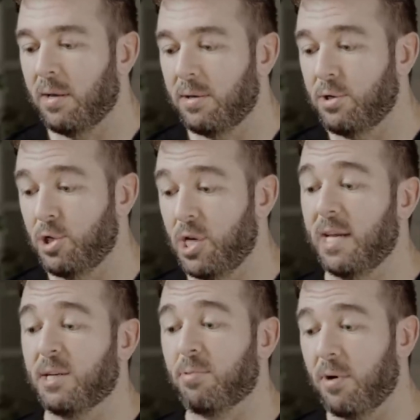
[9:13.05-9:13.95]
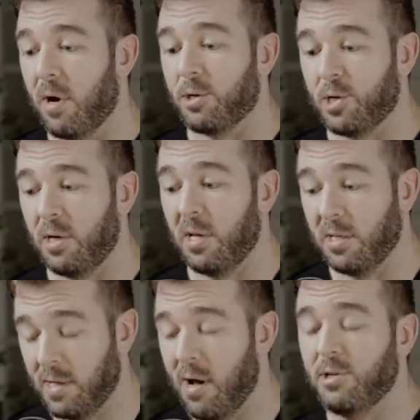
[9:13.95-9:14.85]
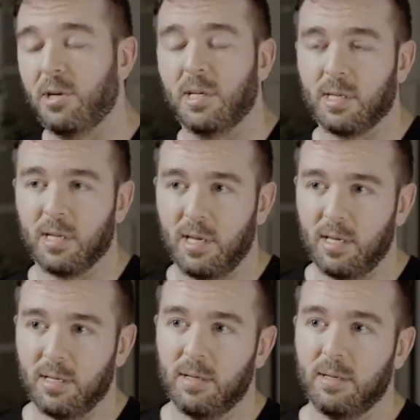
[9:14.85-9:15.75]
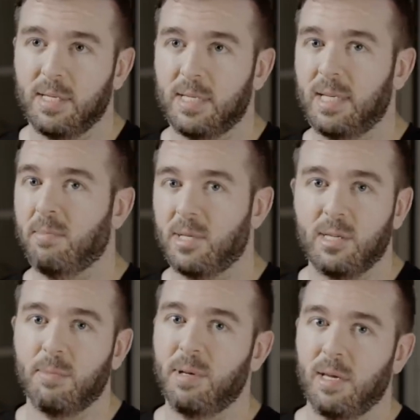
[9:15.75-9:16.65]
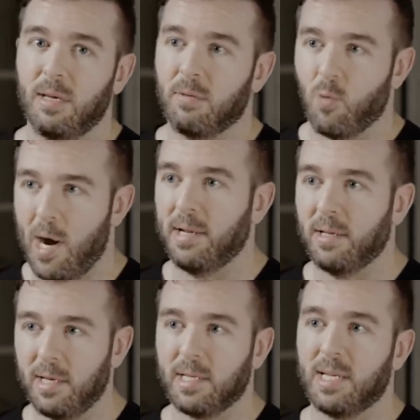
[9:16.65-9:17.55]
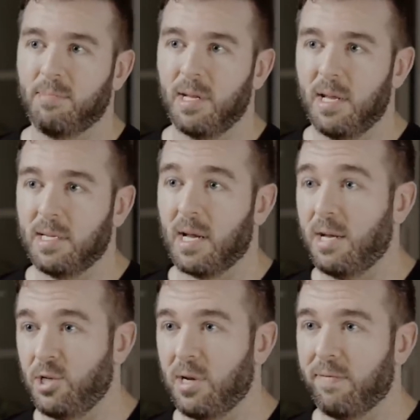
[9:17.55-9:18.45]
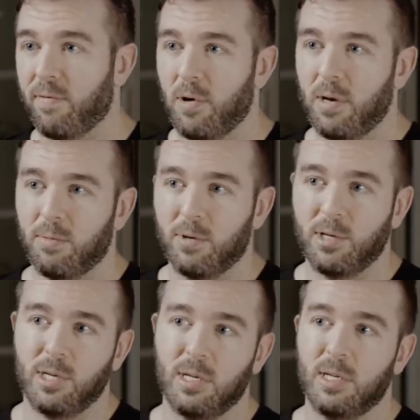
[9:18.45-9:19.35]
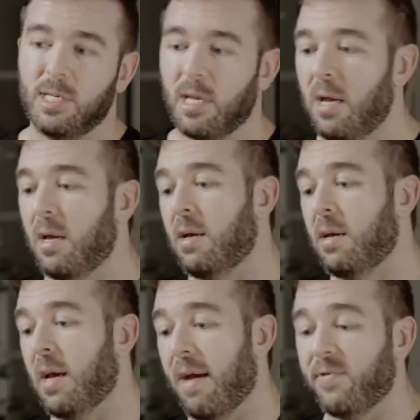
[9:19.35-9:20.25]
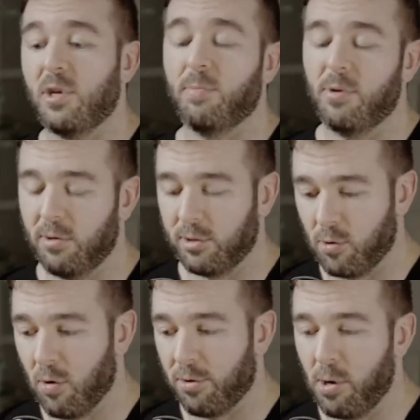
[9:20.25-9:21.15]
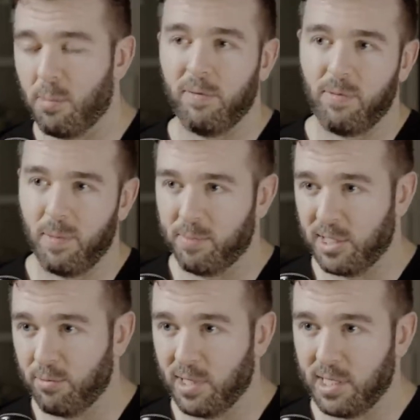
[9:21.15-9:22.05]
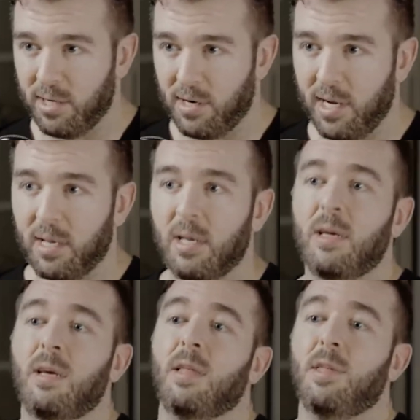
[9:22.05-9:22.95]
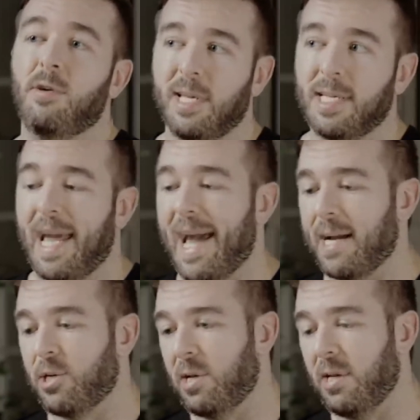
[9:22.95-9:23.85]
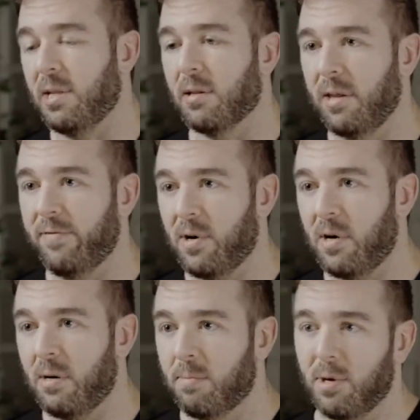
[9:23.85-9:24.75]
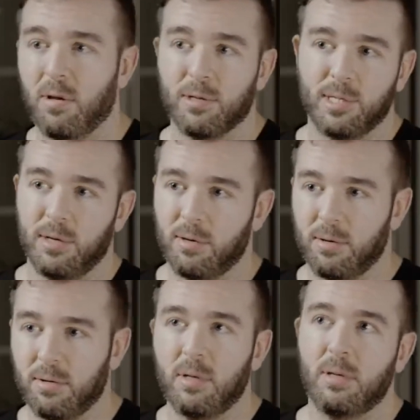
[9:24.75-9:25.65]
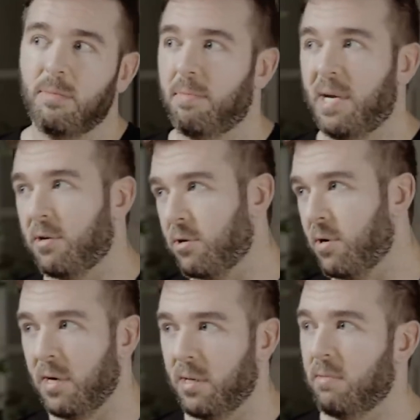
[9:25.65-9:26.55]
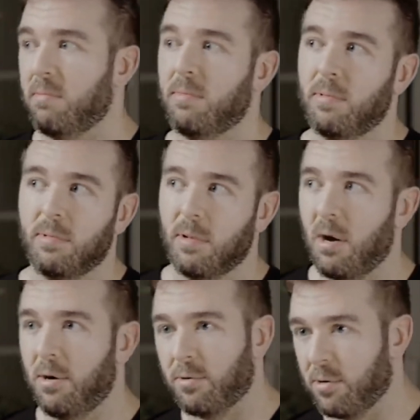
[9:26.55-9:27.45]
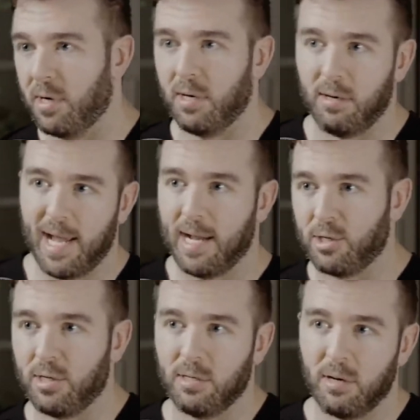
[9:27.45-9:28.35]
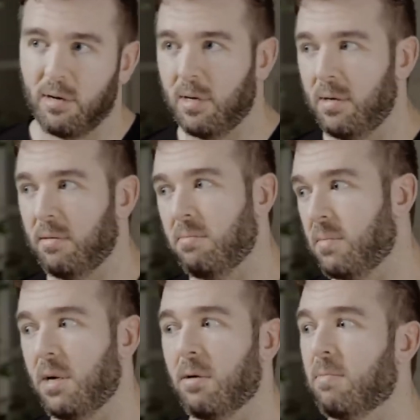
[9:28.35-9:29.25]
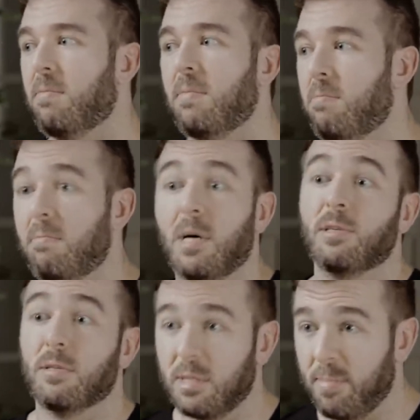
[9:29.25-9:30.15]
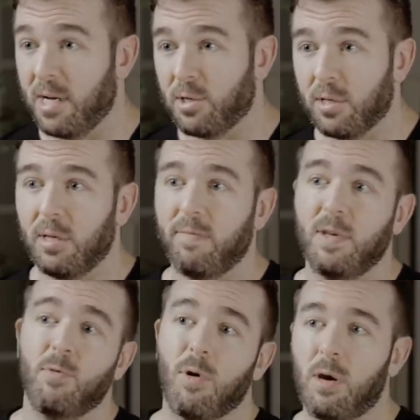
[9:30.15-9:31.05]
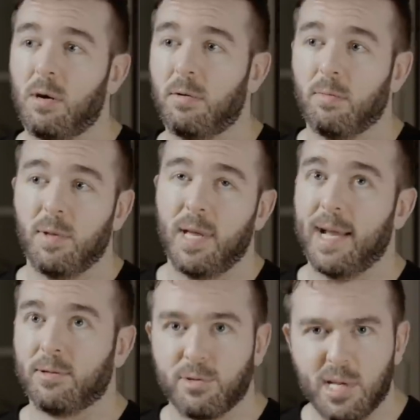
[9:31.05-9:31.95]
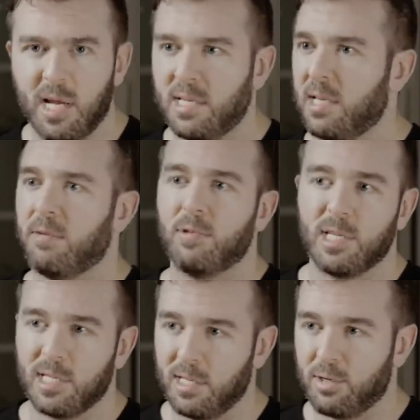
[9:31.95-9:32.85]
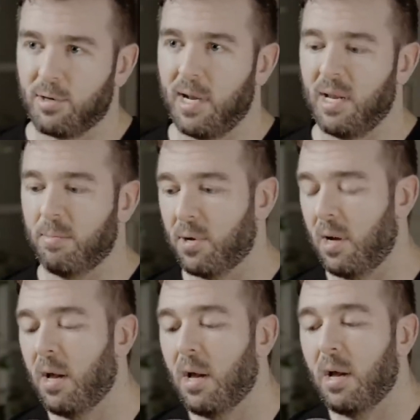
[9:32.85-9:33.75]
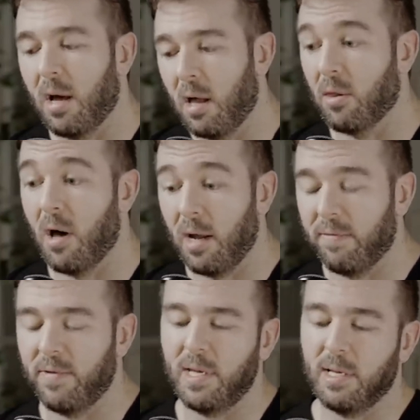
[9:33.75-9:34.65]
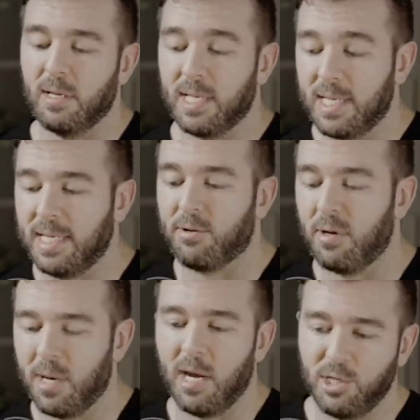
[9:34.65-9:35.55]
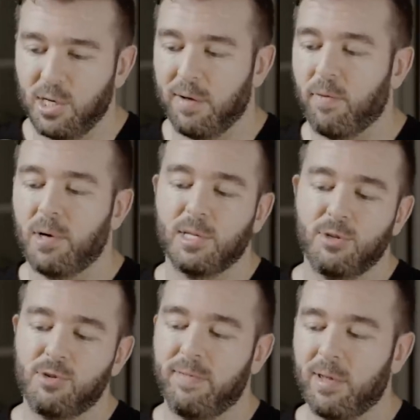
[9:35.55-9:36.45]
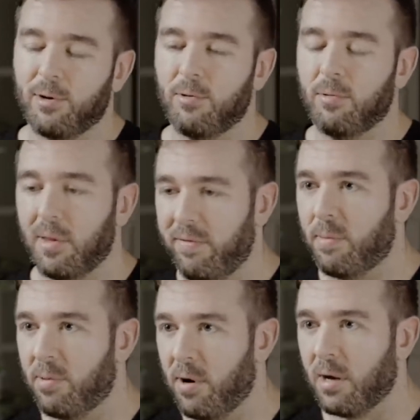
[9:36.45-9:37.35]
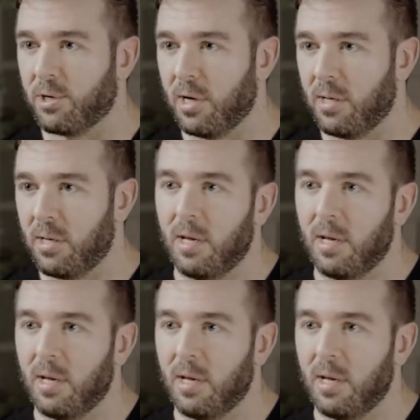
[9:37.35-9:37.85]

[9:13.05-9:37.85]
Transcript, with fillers: GH production endogenously seems to be widely accepted as IGF 1, which is after you produce growth hormone from the pituitary, there is action in the liver, but also paracrine and autocrine action on, you know, muscle, especially if you are exercising, resistance training. But a lot of the serum IGF 1 is driven through liver production.